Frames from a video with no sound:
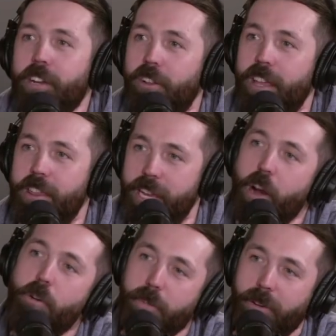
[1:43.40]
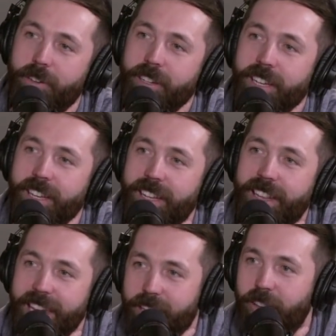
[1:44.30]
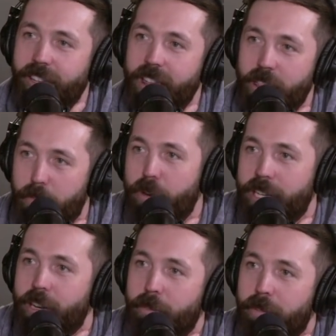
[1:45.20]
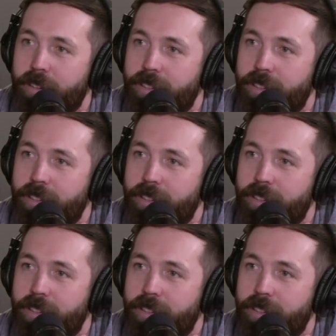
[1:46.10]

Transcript: call it the Open. They call it the British Open.